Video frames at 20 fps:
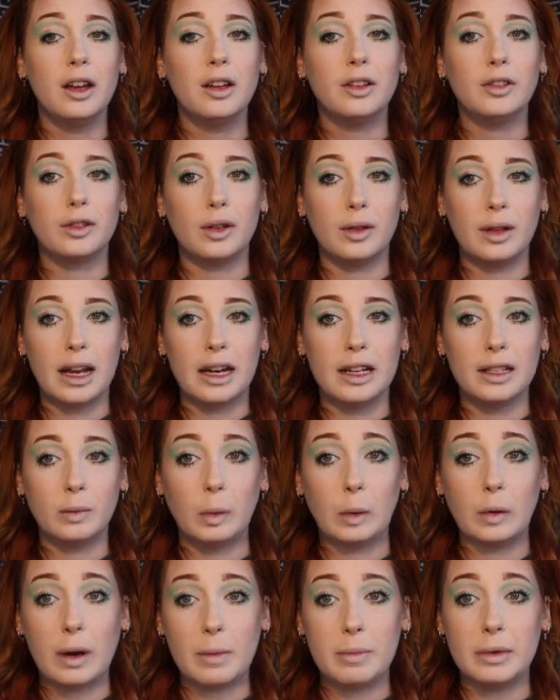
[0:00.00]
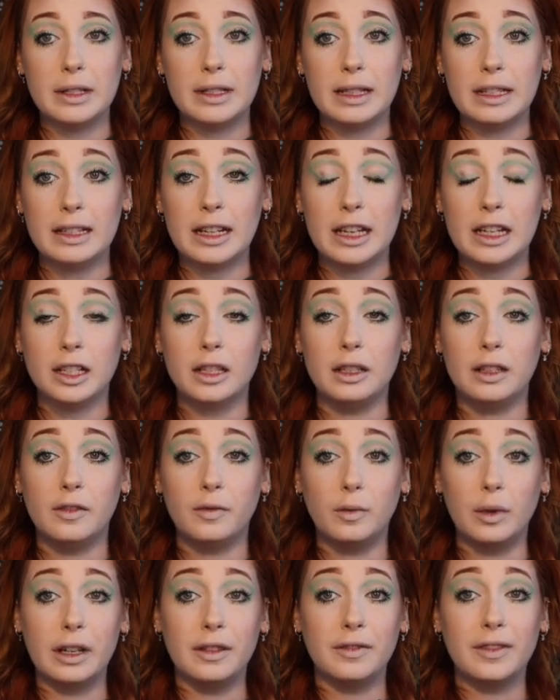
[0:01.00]
So that is more representation
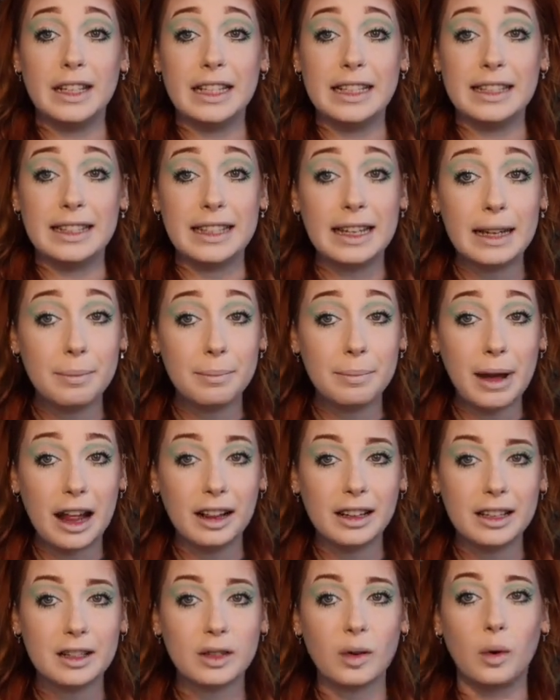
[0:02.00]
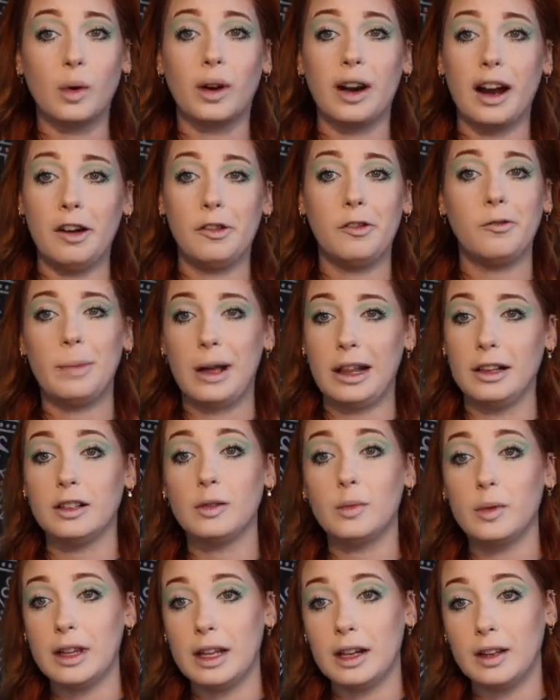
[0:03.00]
of what is in balance or out of balance
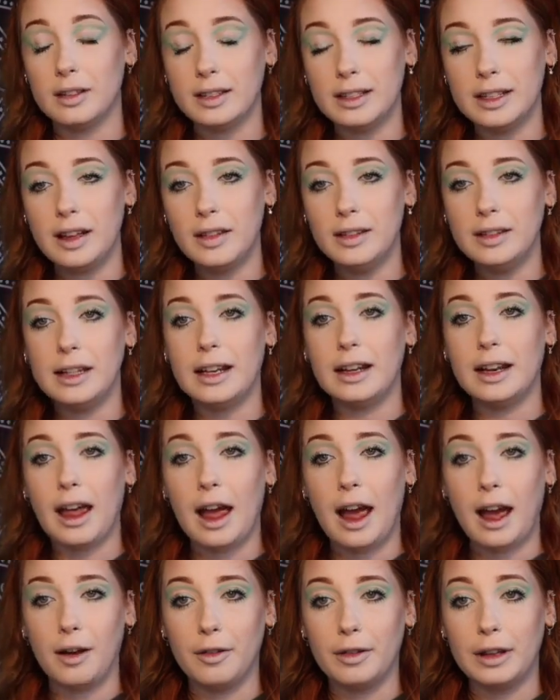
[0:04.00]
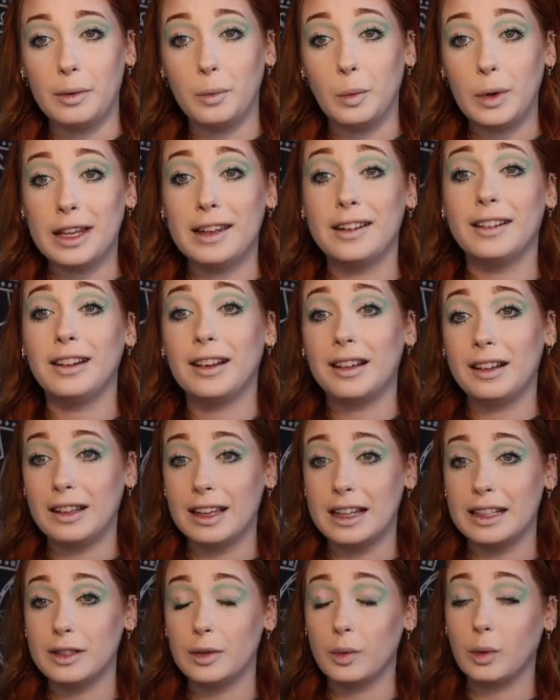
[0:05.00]
within ourselves, and how then we can
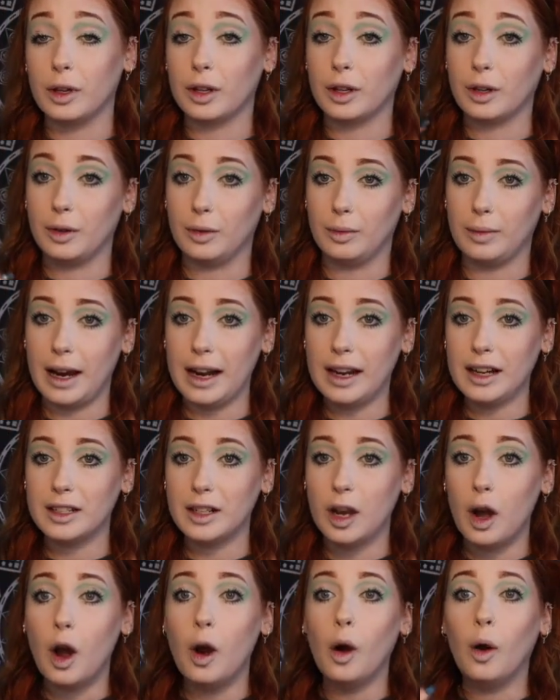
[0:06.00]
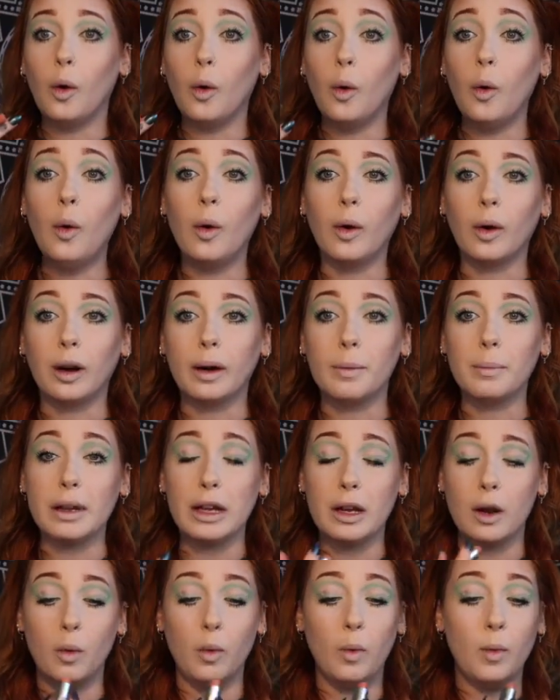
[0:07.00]
cleanse or correct or be
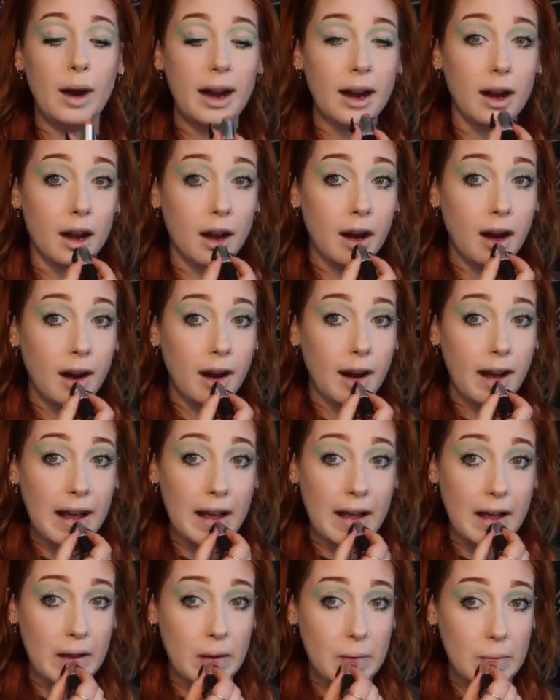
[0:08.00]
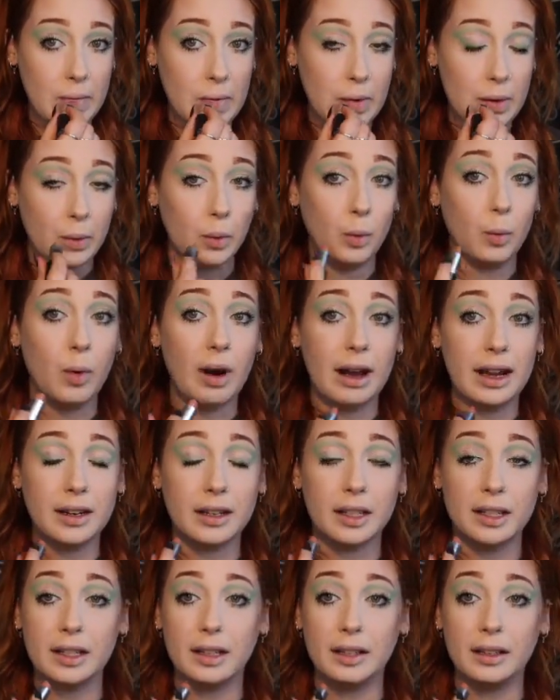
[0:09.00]
aware of
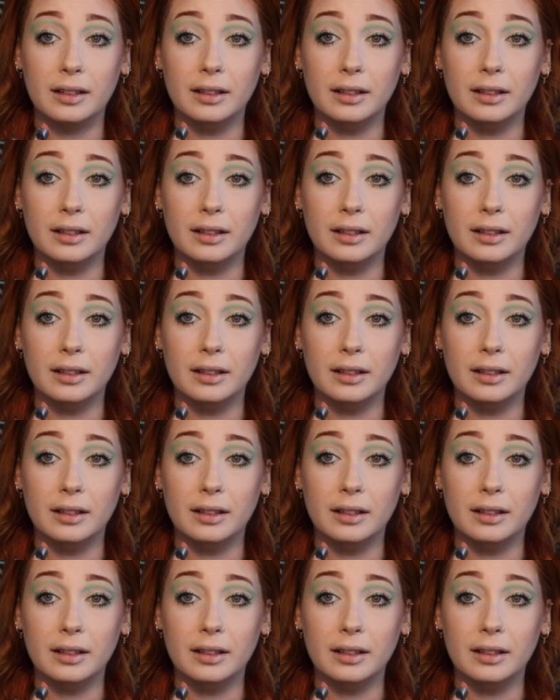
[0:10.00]
what